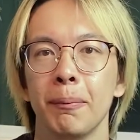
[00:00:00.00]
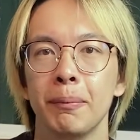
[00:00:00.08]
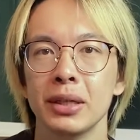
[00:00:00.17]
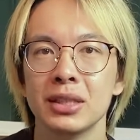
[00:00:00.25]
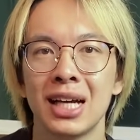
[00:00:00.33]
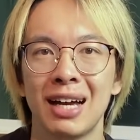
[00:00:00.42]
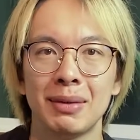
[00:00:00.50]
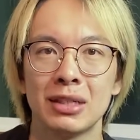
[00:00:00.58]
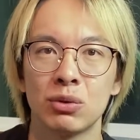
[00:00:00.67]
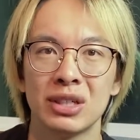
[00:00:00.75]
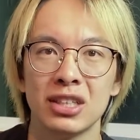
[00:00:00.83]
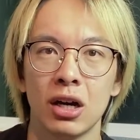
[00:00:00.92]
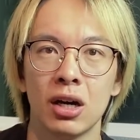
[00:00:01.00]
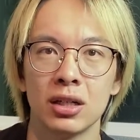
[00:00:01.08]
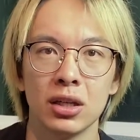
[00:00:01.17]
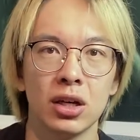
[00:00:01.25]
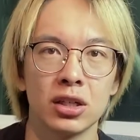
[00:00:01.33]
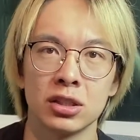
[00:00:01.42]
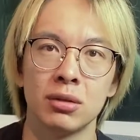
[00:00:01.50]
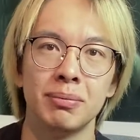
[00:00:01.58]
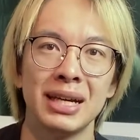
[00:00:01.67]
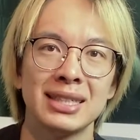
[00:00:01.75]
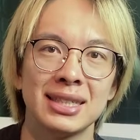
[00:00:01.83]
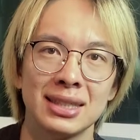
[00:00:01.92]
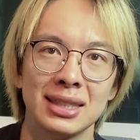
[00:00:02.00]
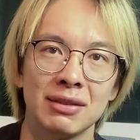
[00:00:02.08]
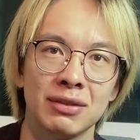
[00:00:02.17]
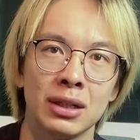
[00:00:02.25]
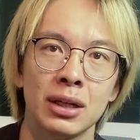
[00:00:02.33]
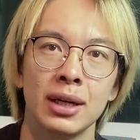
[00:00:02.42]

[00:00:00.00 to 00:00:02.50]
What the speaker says: build time increase on a long-term basis even,